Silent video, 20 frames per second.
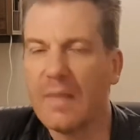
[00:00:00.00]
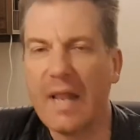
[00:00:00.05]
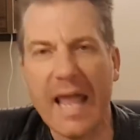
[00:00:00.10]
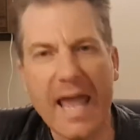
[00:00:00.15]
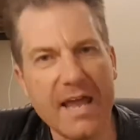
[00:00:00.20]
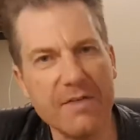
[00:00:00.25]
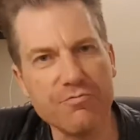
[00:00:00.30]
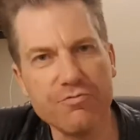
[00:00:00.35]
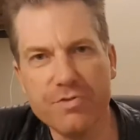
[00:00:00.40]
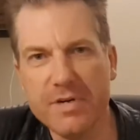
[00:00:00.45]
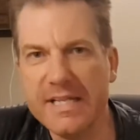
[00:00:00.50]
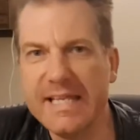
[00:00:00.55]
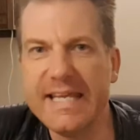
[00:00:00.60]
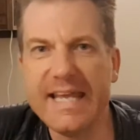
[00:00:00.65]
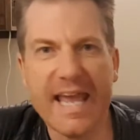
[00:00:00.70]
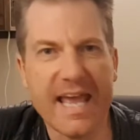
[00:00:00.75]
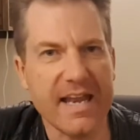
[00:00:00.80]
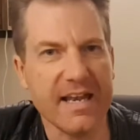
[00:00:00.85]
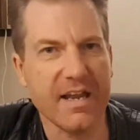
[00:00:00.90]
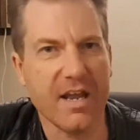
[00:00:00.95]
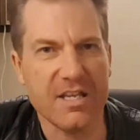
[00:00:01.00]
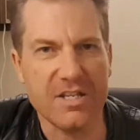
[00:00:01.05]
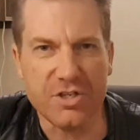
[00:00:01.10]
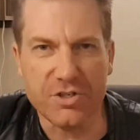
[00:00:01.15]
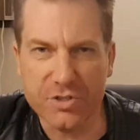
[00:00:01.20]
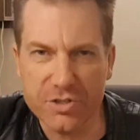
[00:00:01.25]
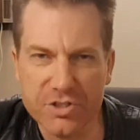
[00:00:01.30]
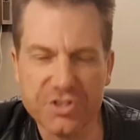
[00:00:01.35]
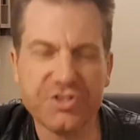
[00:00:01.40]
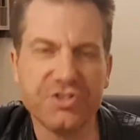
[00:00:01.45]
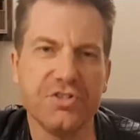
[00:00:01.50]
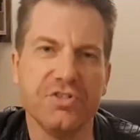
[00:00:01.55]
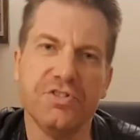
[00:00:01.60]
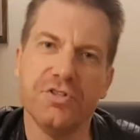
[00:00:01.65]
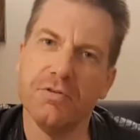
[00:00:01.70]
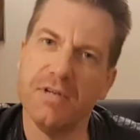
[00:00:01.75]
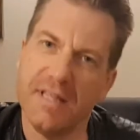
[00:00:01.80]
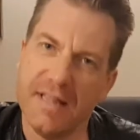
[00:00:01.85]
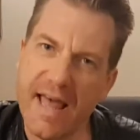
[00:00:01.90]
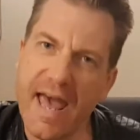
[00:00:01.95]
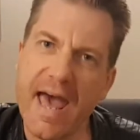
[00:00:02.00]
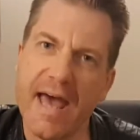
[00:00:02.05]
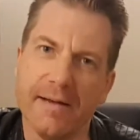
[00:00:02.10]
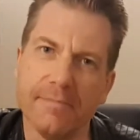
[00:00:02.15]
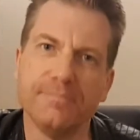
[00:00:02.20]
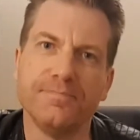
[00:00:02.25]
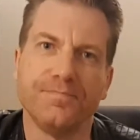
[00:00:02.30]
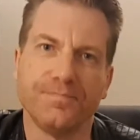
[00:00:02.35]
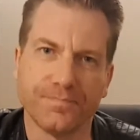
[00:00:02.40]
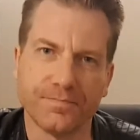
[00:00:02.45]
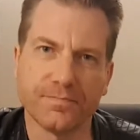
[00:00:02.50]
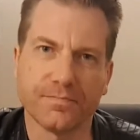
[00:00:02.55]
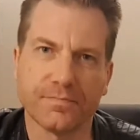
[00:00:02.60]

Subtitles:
And really get used to doing that.